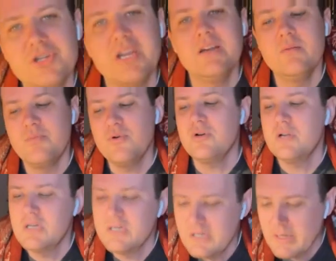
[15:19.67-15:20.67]
Gina book.
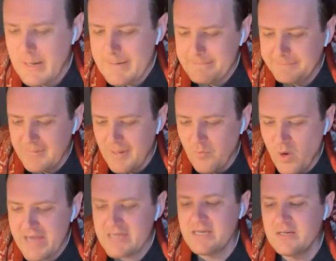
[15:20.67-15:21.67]
Um, I'm
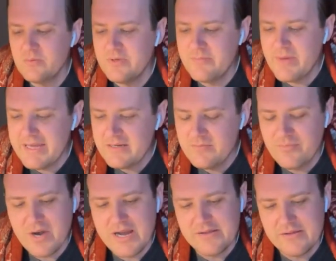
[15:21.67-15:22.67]
waiting with bated
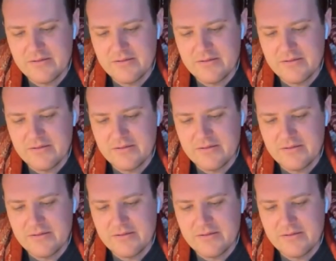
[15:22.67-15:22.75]
breath